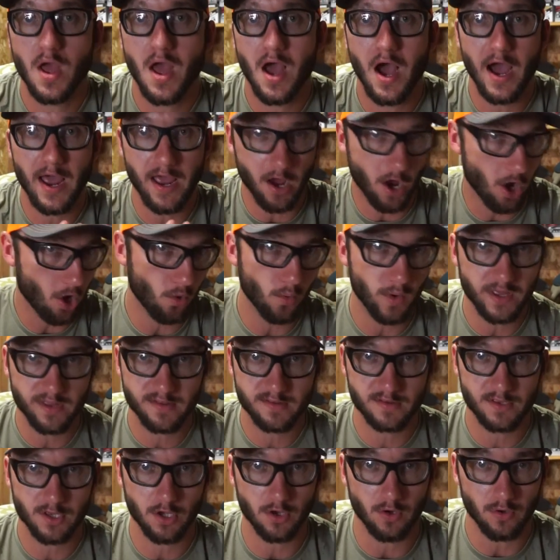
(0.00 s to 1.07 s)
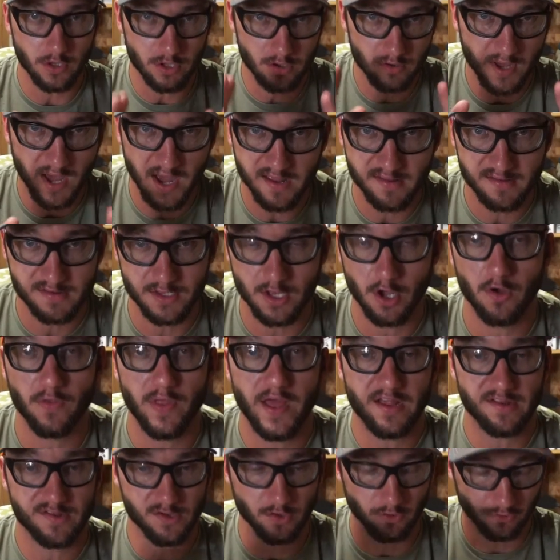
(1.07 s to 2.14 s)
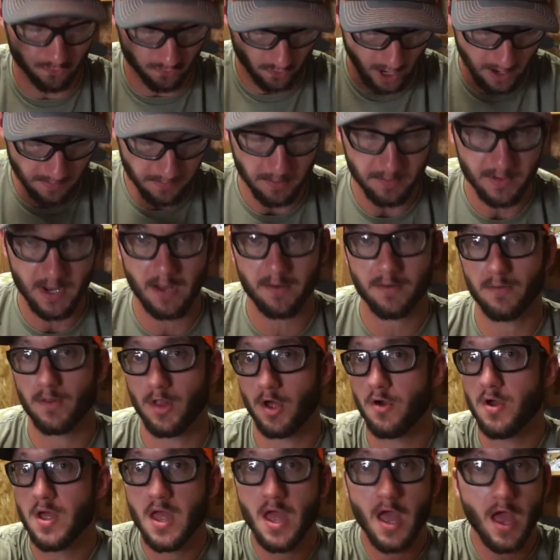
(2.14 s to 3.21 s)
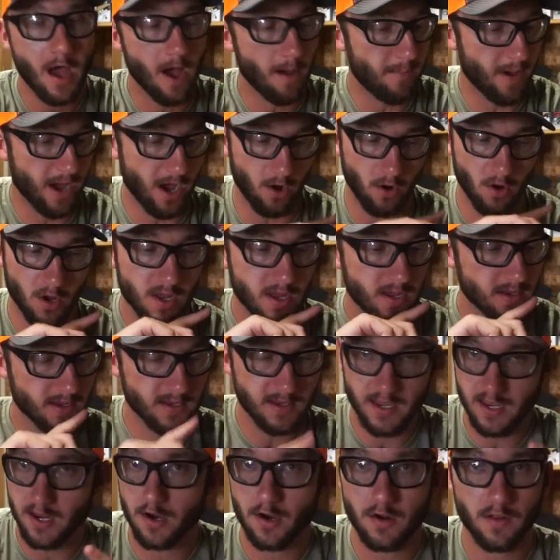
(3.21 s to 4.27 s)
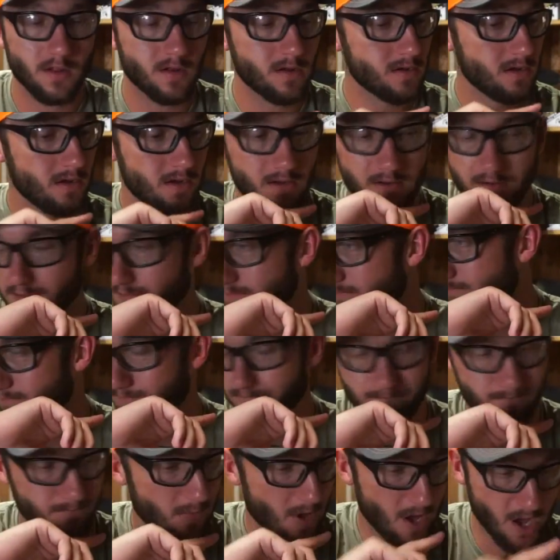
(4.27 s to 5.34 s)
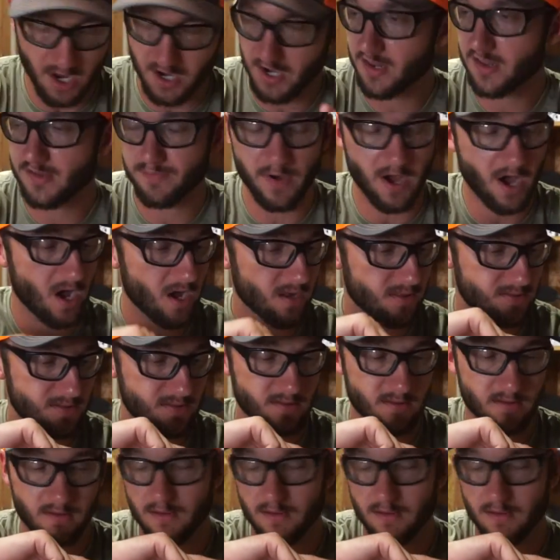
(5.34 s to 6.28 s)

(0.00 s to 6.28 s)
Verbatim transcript: I always do. You guys know that. So drop them down below about gear, hunting spots,